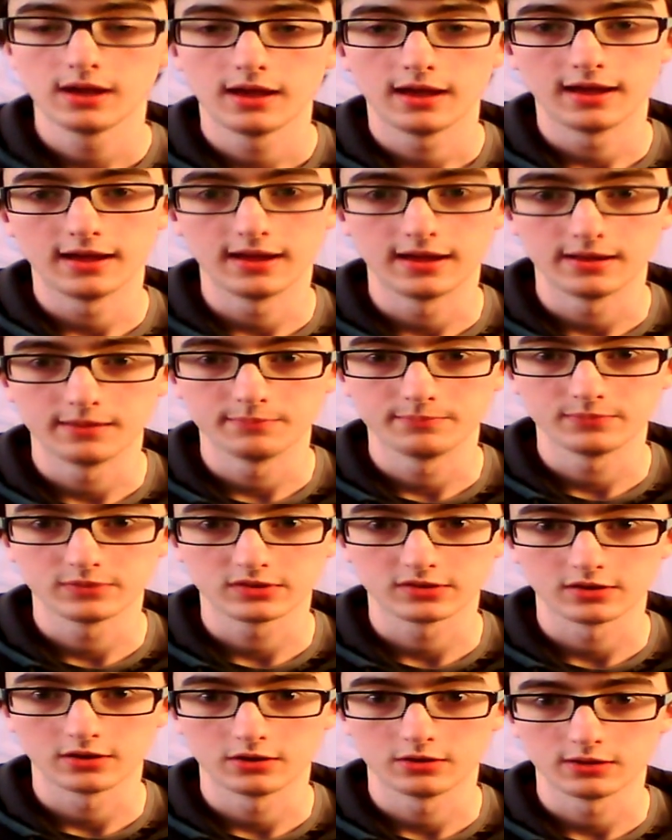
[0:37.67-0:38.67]
And
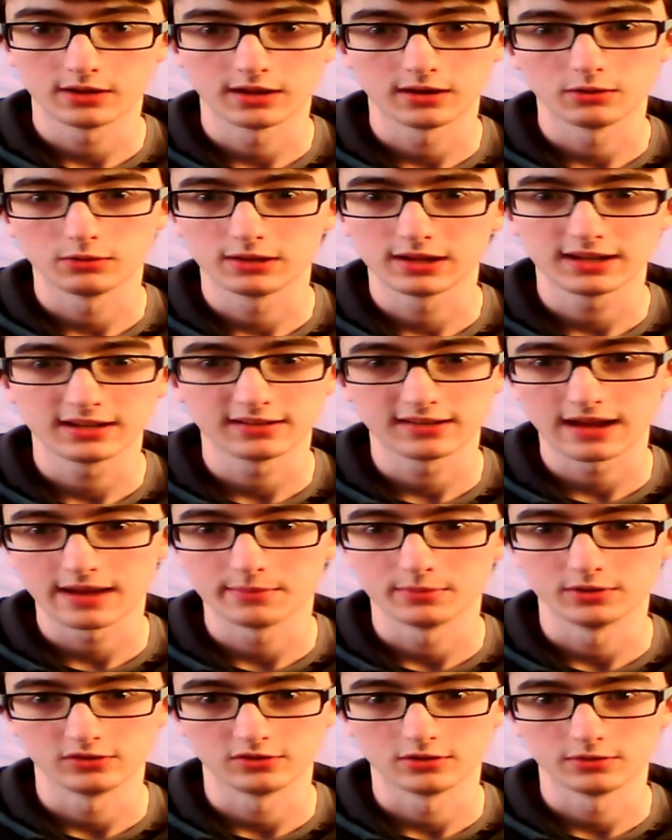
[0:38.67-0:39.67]
I'll link it to
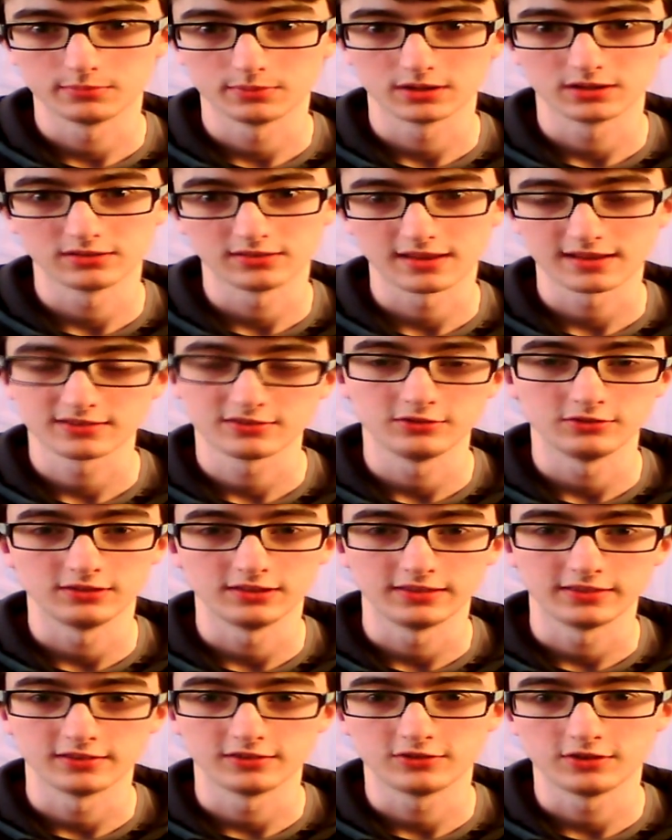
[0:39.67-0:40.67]
Amazon because that's usually
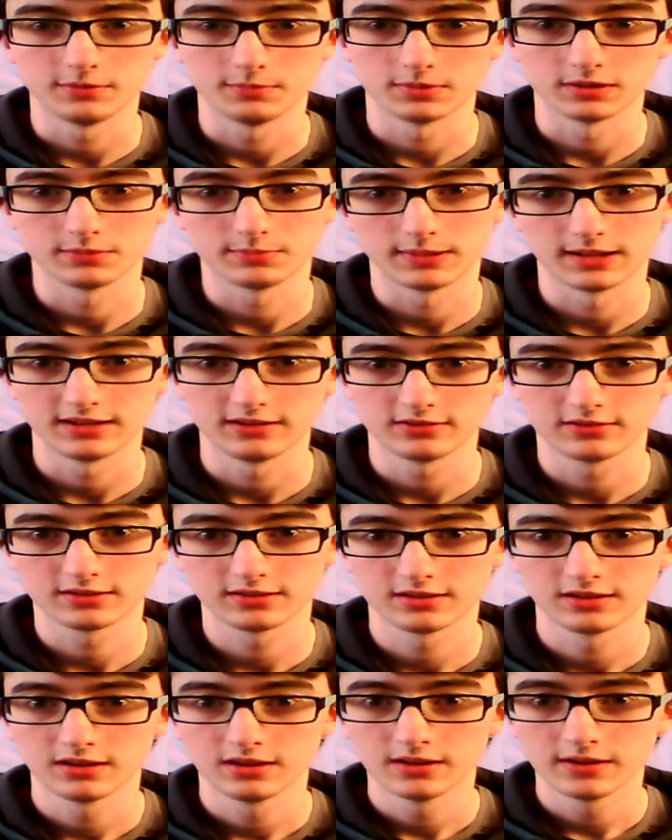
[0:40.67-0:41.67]
the cheapest place
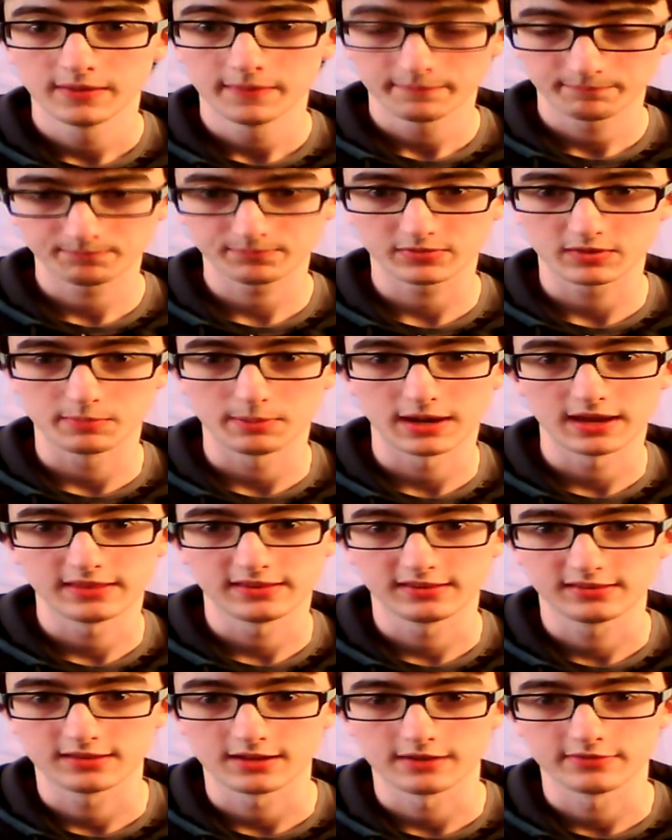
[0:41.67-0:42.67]
to buy the
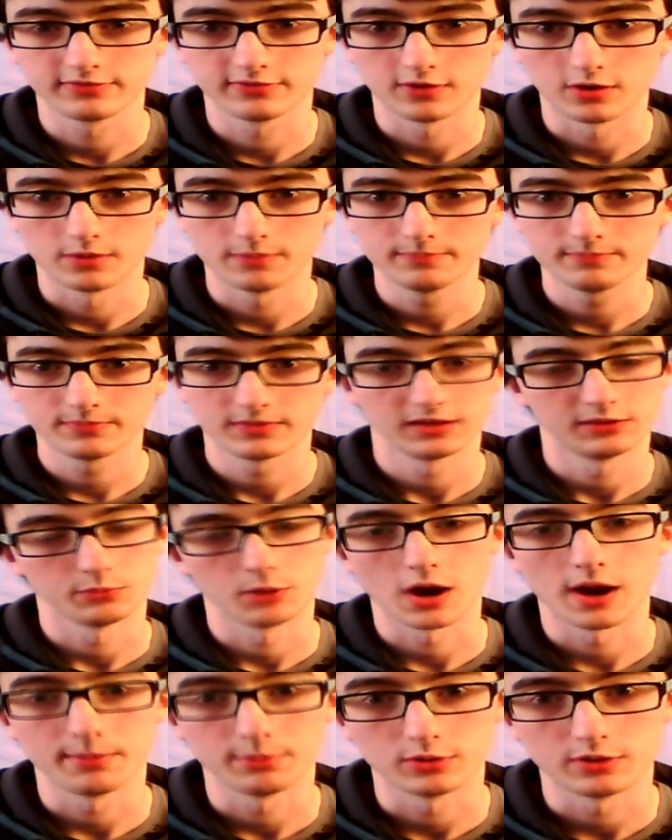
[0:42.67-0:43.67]
stuff from, and where
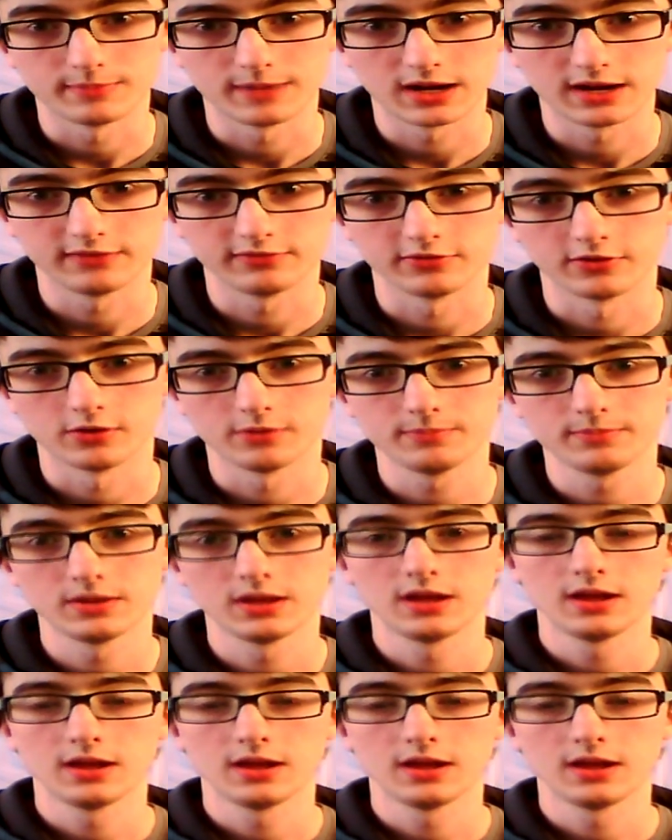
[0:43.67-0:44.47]
I bought mine from.